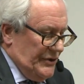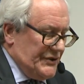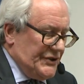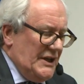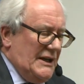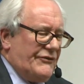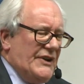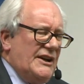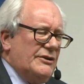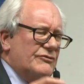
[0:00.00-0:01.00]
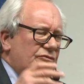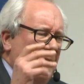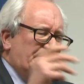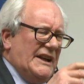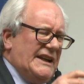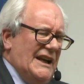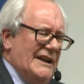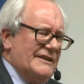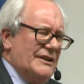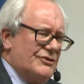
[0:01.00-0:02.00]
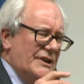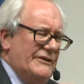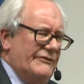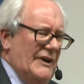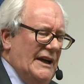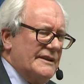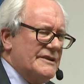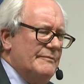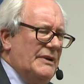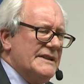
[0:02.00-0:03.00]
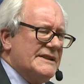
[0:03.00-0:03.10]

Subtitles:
see if they could replicate the trade facts by